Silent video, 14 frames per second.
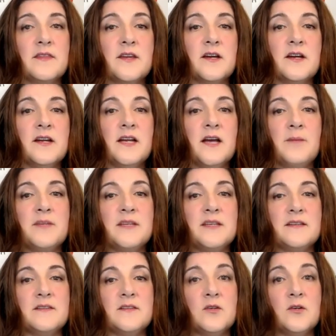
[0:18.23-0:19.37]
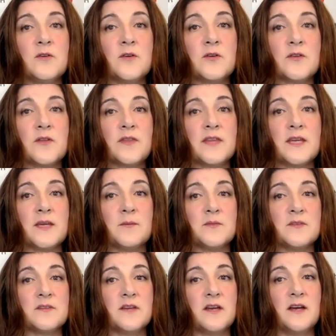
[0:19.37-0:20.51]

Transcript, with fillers: The Good Adoptee's universal themes